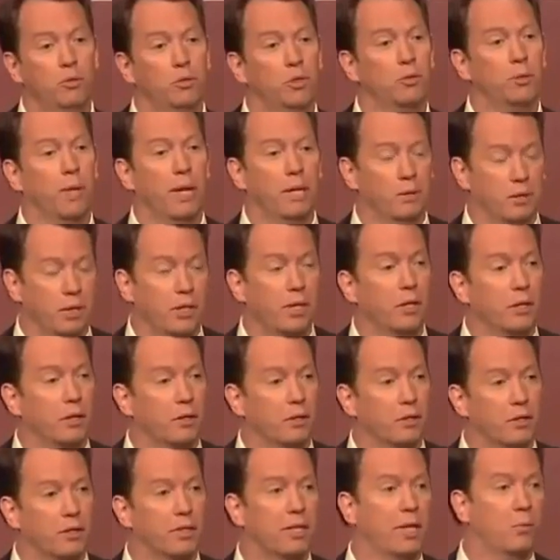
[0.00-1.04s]
moves around the
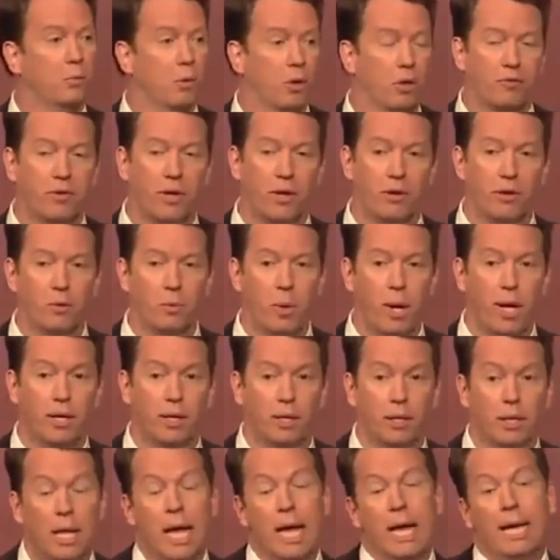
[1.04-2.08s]
earth and they work very
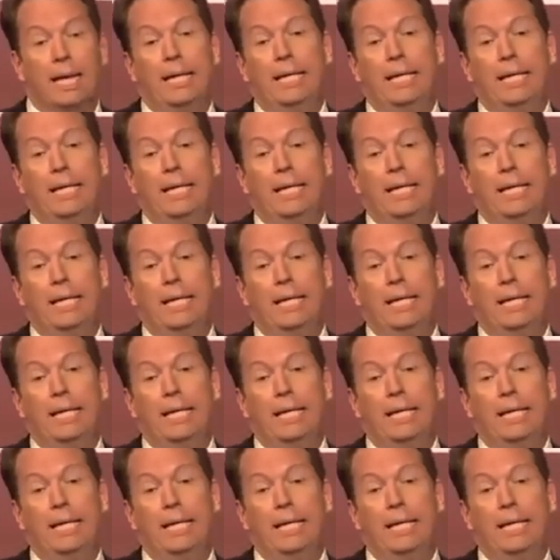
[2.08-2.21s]
well.